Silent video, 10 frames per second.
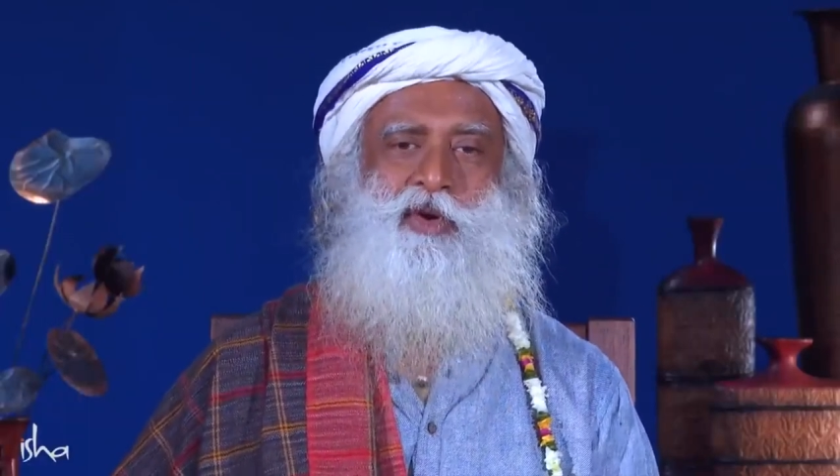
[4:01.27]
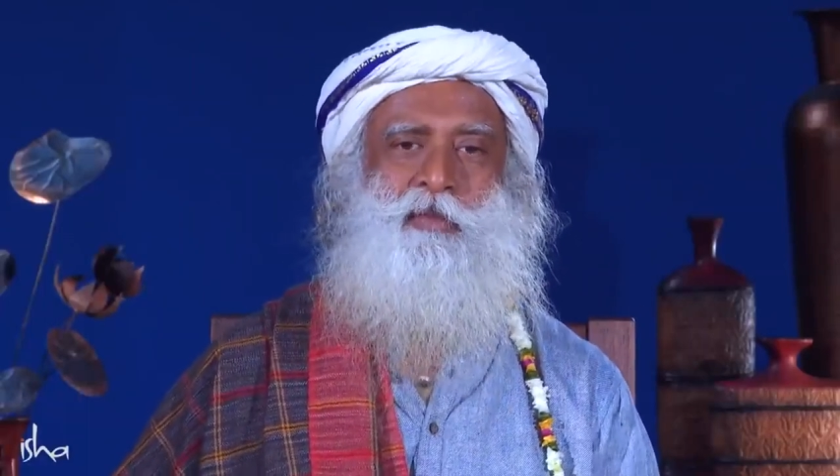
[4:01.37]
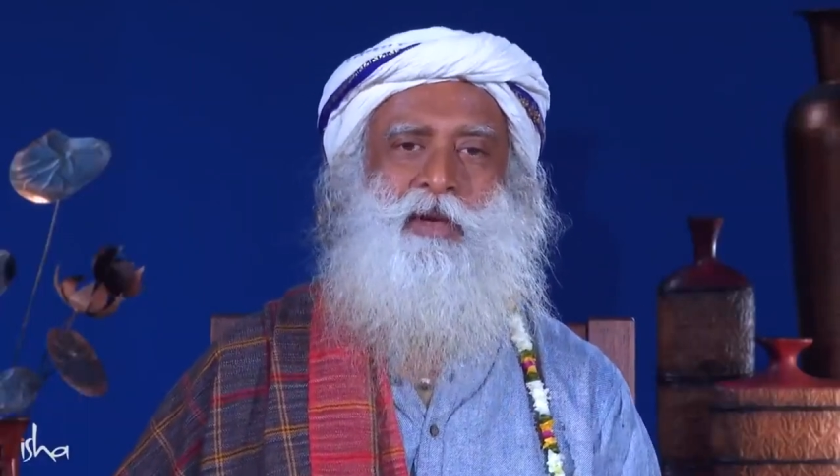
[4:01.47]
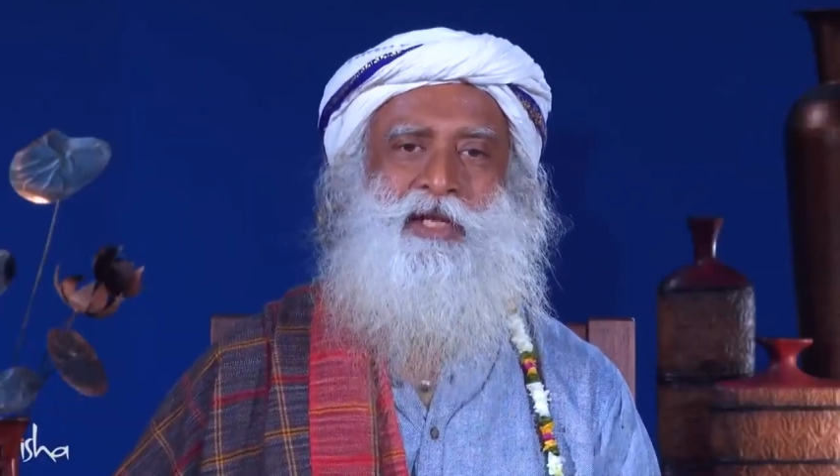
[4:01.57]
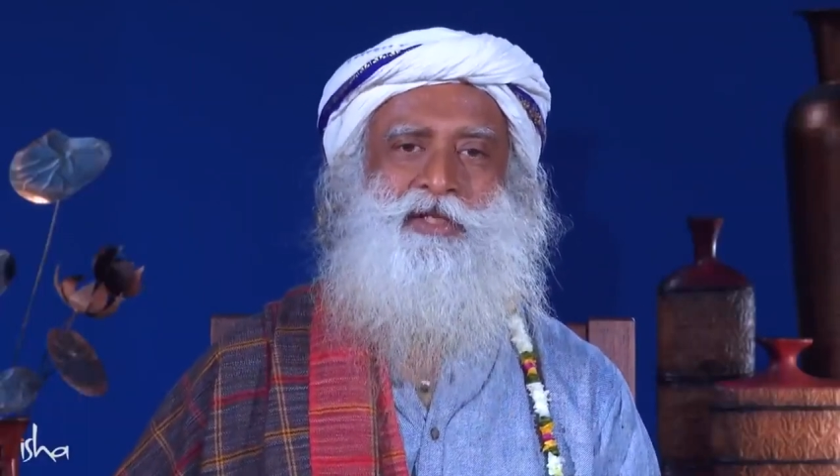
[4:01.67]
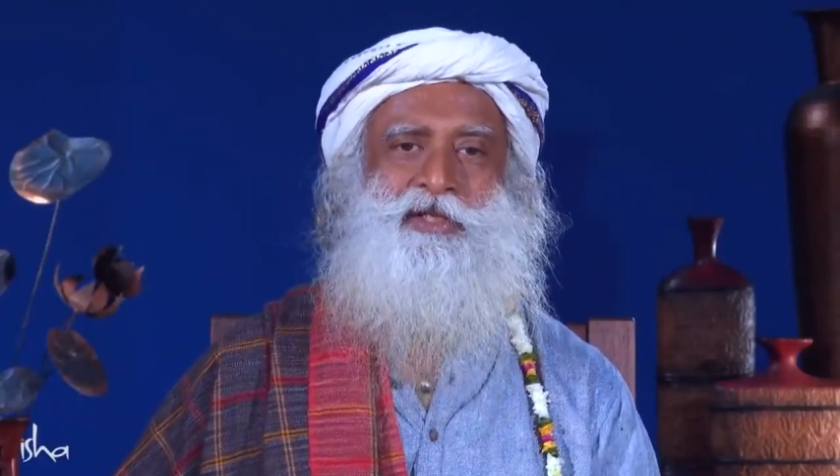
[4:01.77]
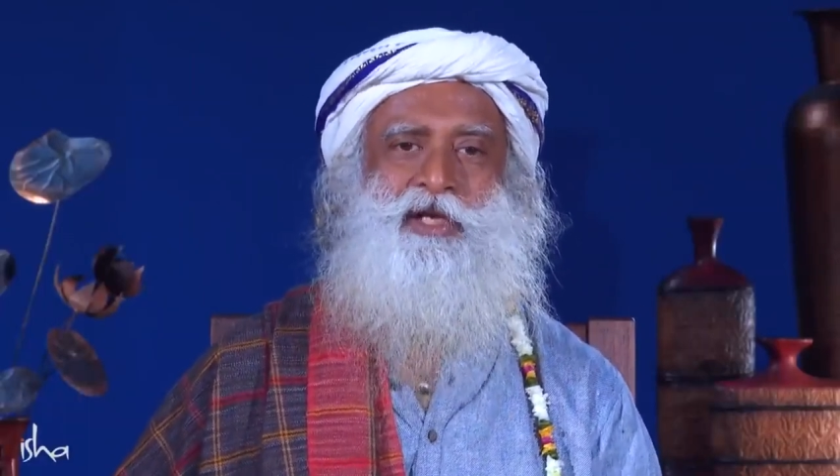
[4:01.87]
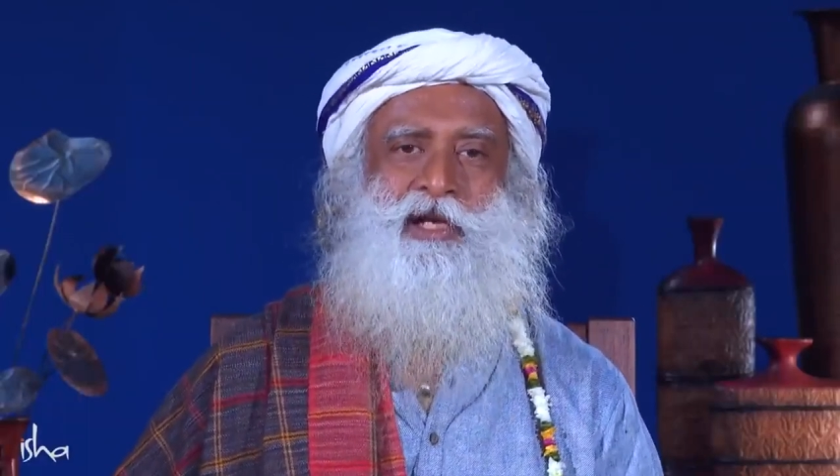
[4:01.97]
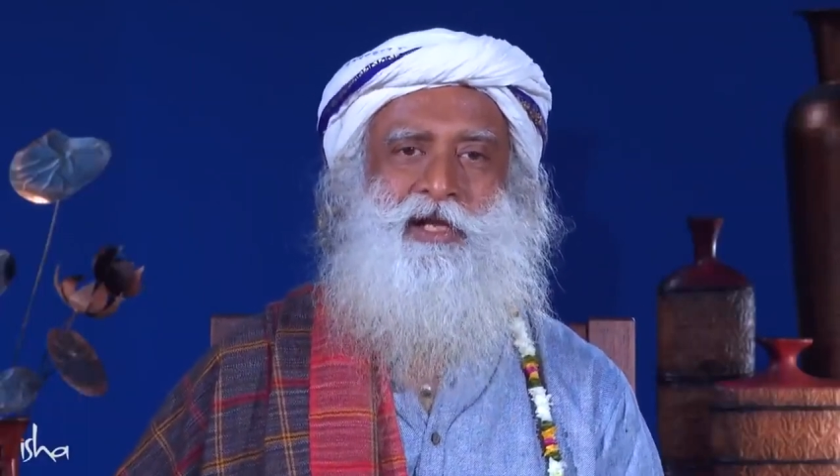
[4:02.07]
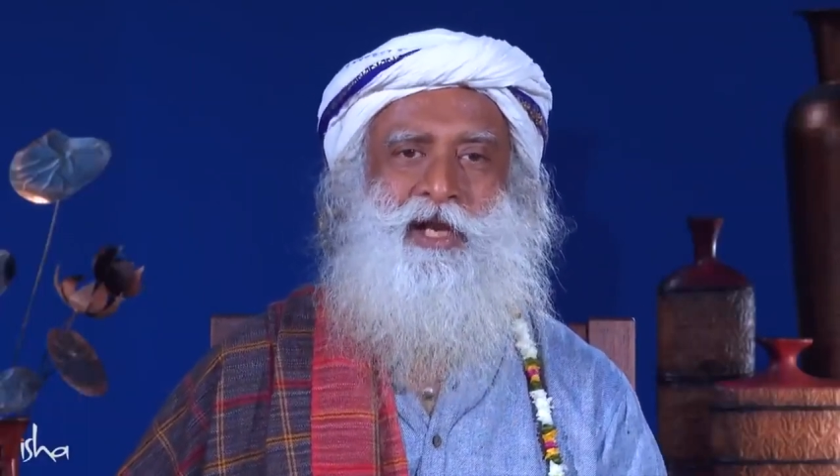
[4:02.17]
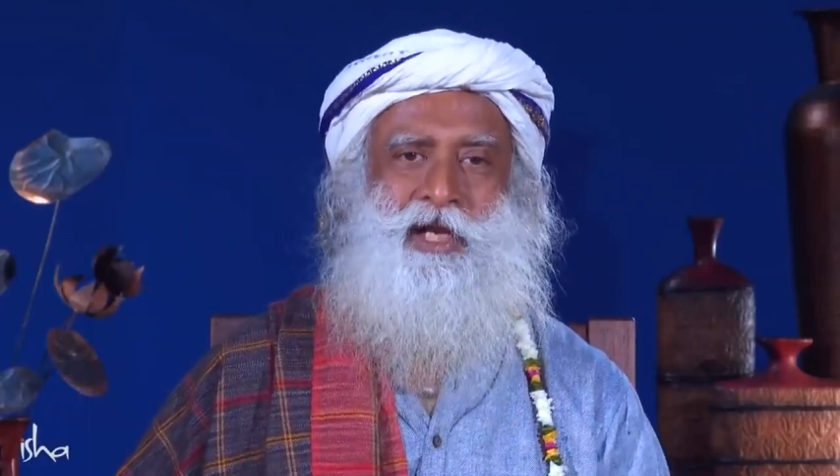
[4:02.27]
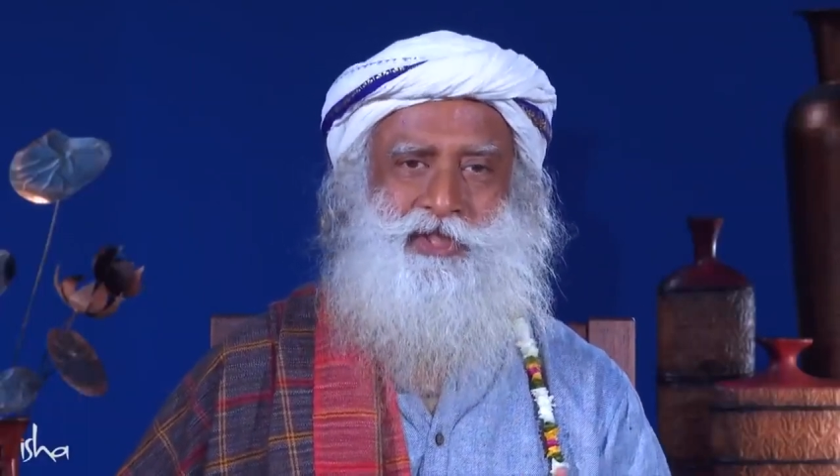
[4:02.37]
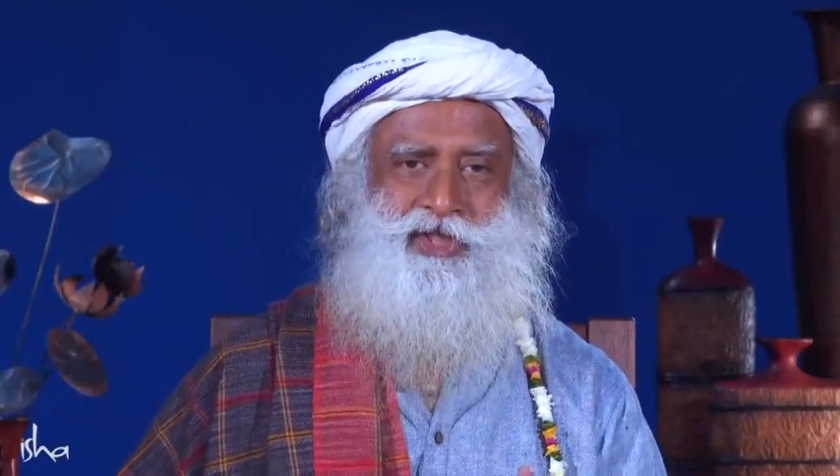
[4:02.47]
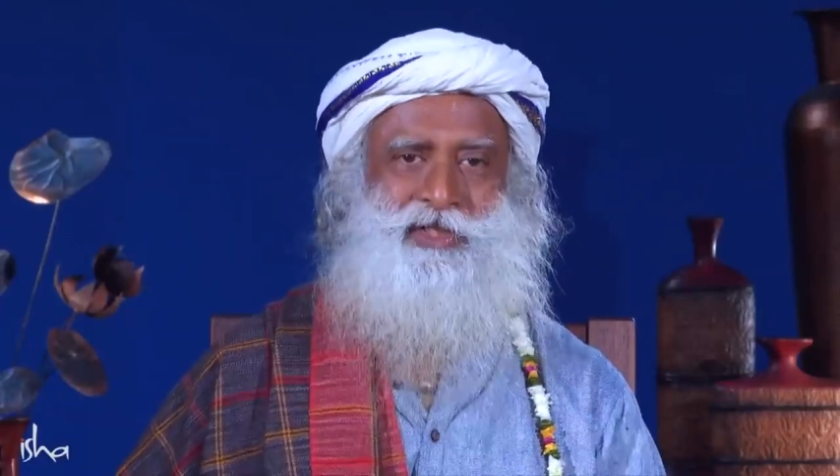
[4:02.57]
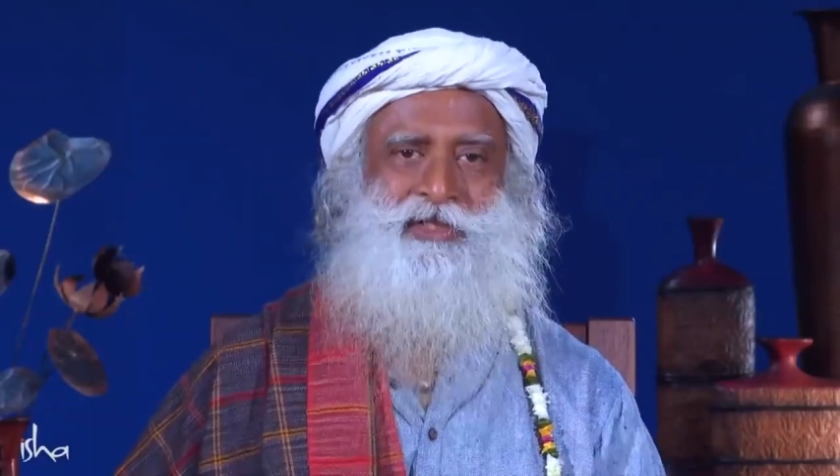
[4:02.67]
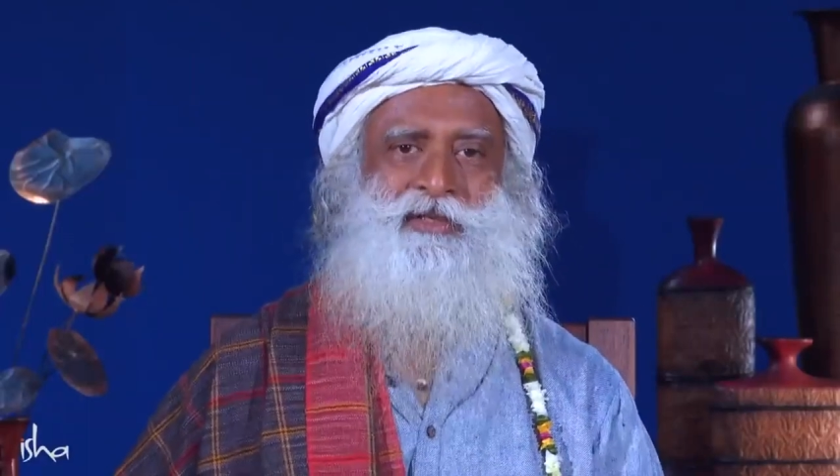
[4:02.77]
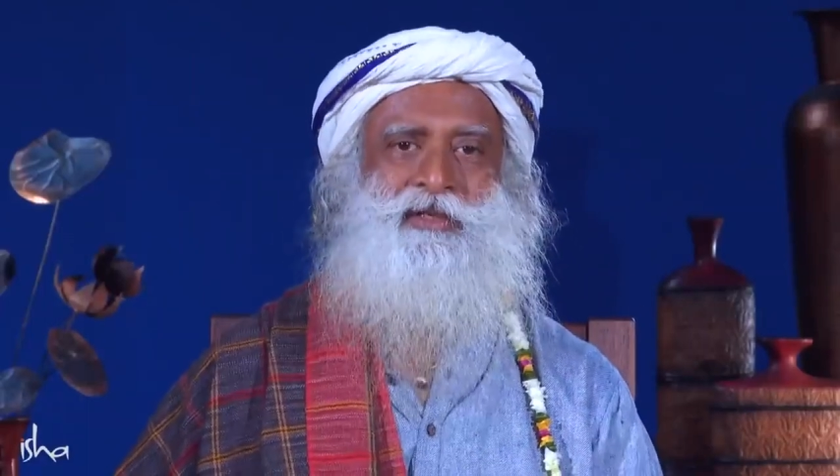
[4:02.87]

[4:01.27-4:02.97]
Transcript: don't manage it, it'll crash.